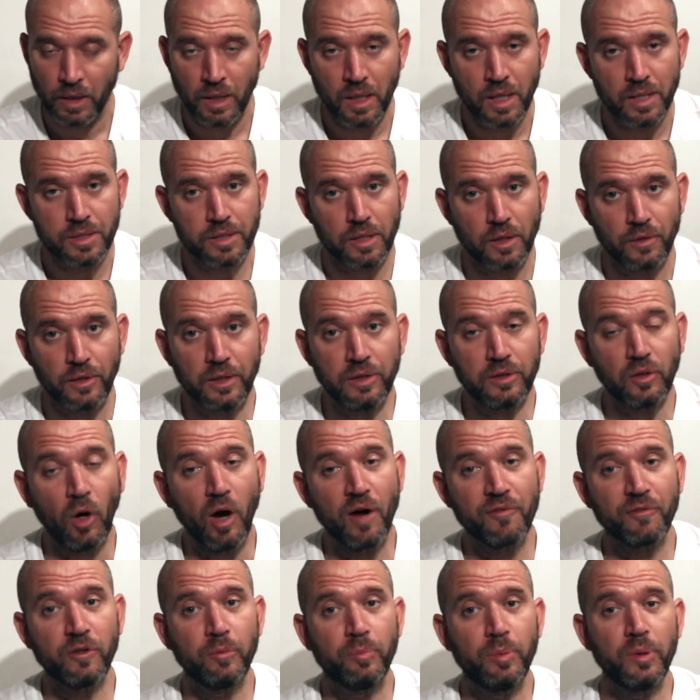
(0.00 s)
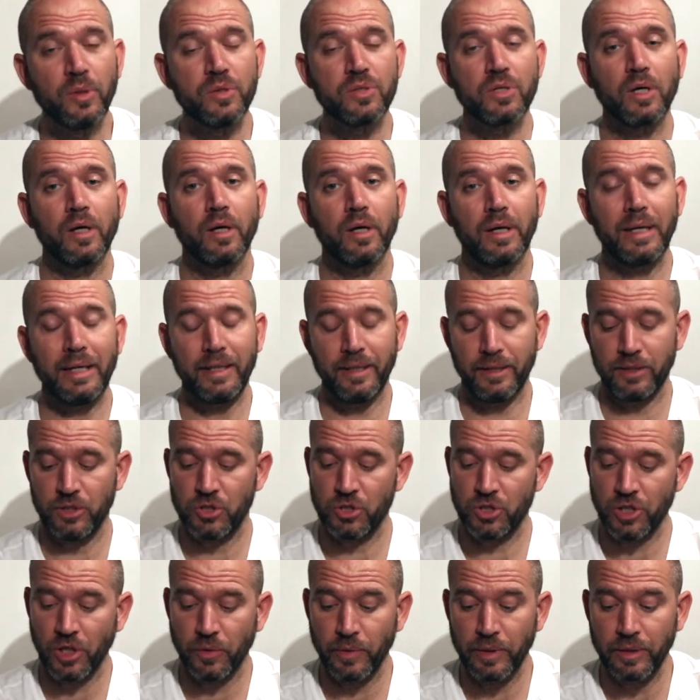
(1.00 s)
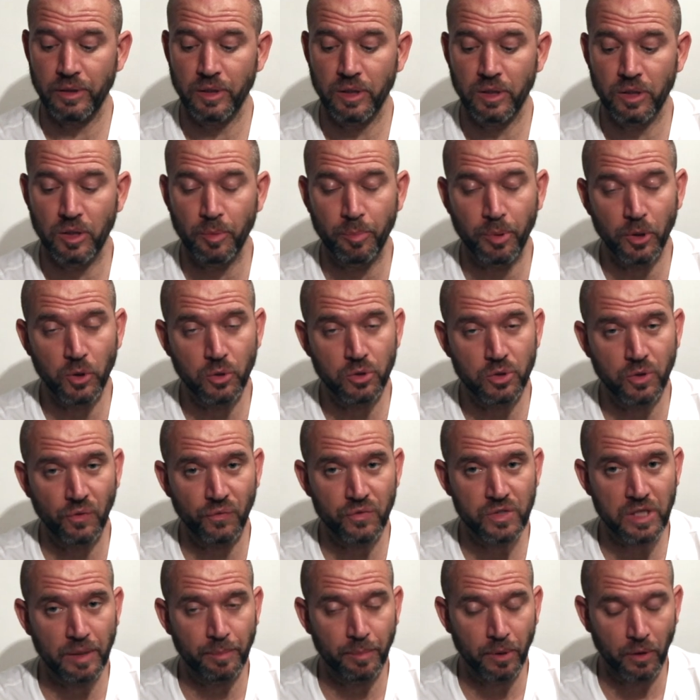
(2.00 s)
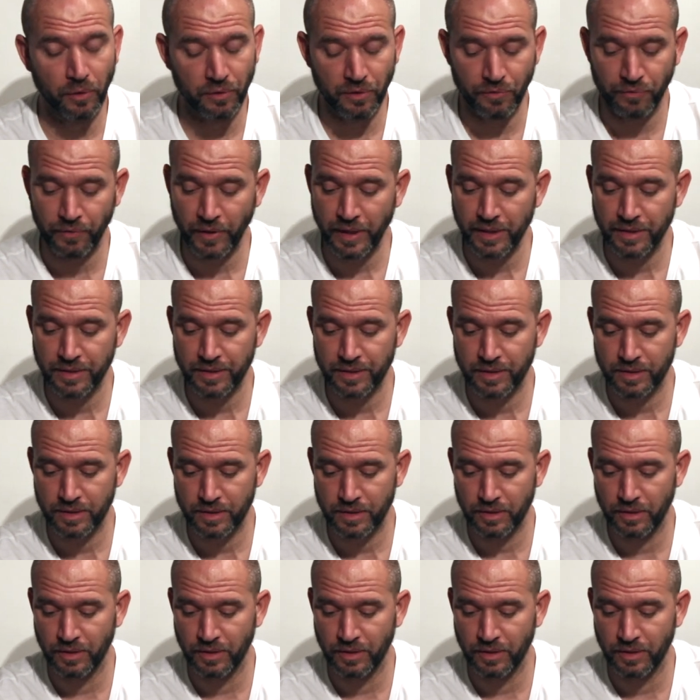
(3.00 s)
So the dive computer is showing the Bluetooth symbol on the face.